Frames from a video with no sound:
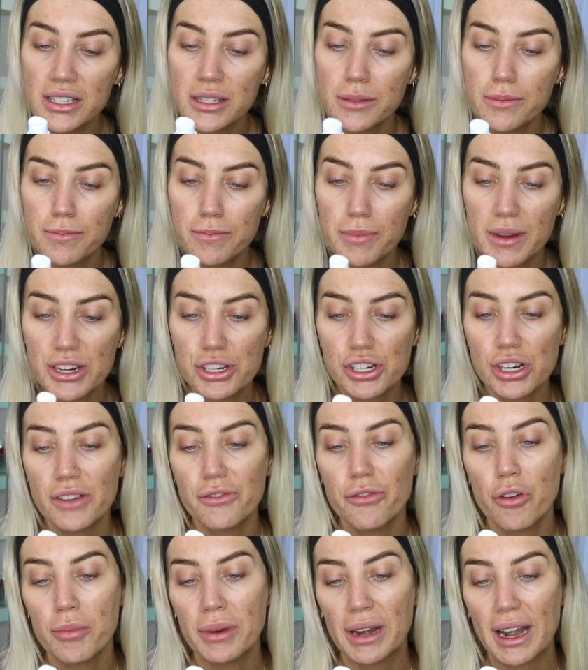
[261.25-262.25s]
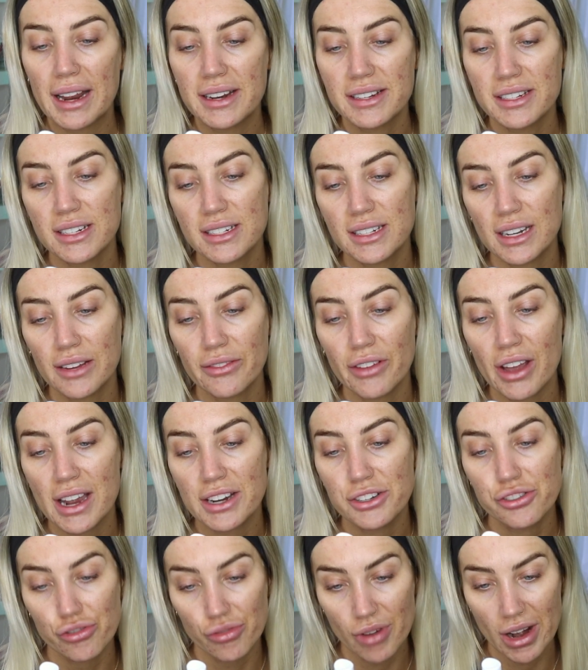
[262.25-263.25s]
specially formulated to deliver
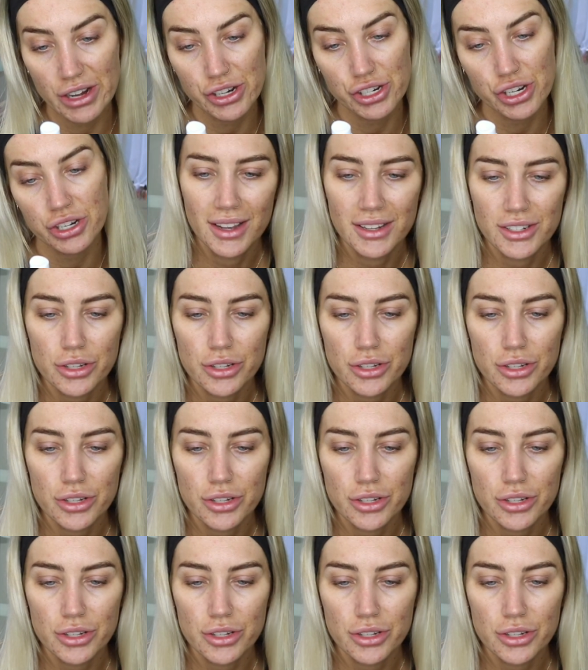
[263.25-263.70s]
hydration